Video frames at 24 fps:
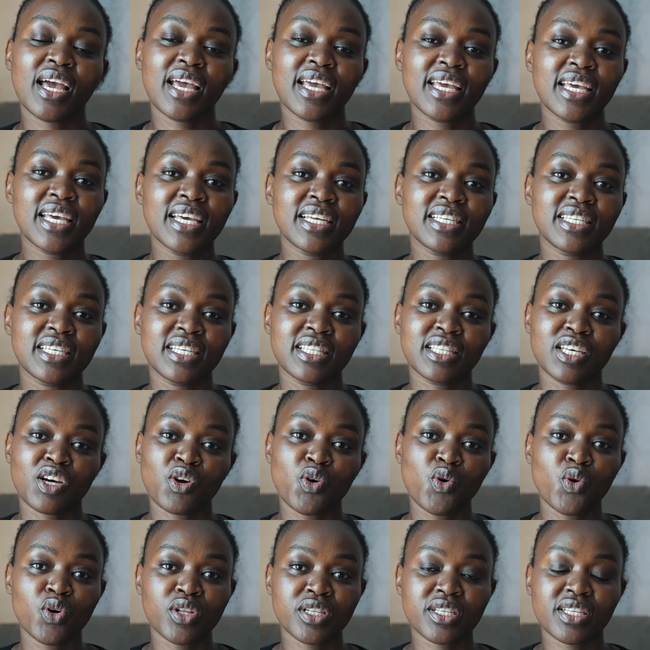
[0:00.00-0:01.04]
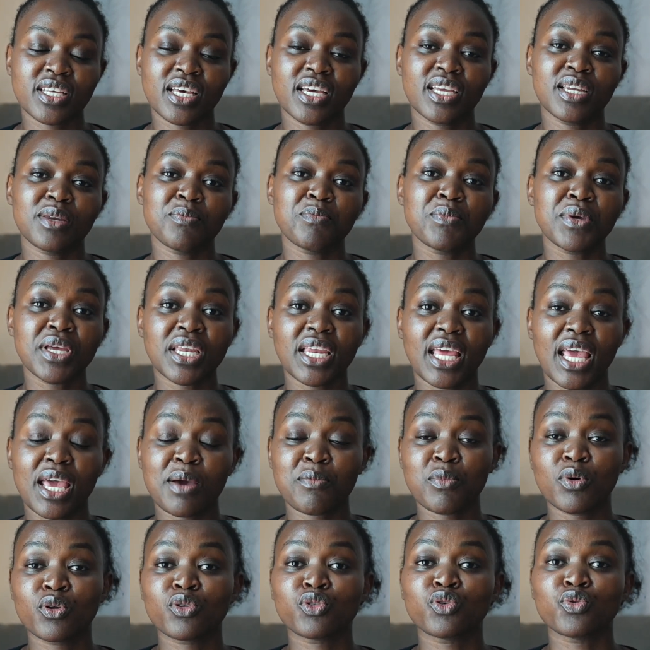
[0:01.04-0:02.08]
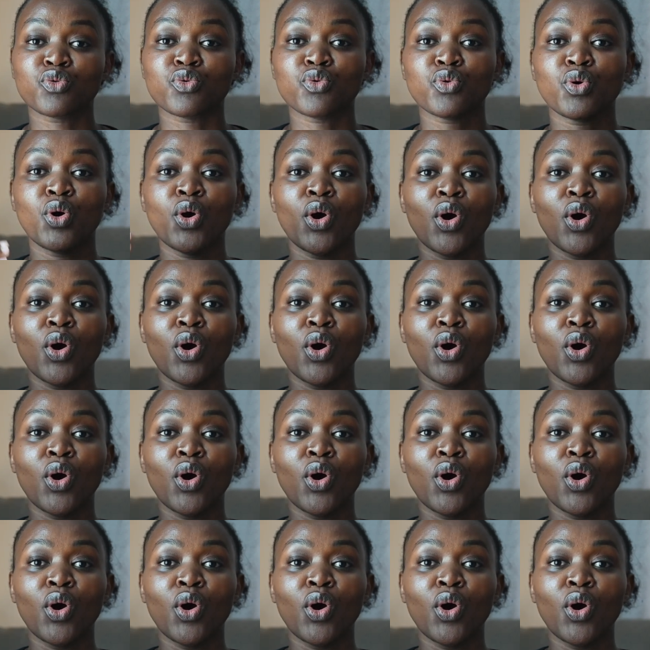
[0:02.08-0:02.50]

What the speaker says: hitting the goals and being able to